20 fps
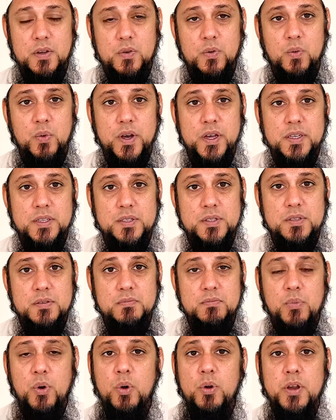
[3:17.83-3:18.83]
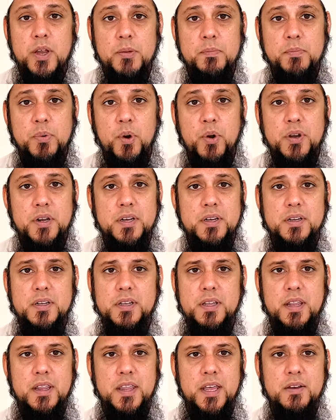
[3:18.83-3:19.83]
was more
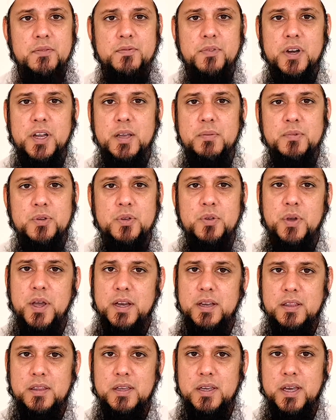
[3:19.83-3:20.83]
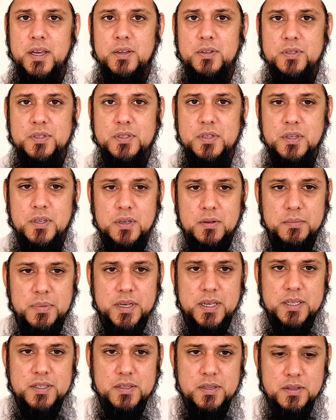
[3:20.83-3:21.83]
important than for him to do anything else,
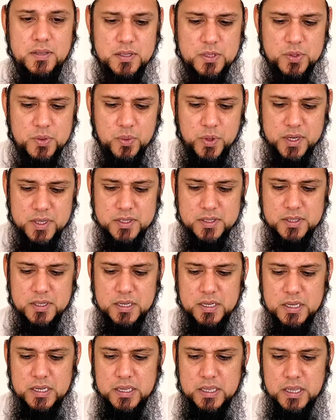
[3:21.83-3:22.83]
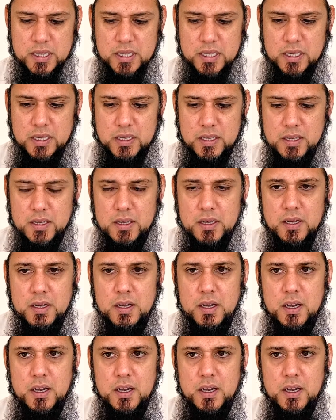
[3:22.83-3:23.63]
because this was the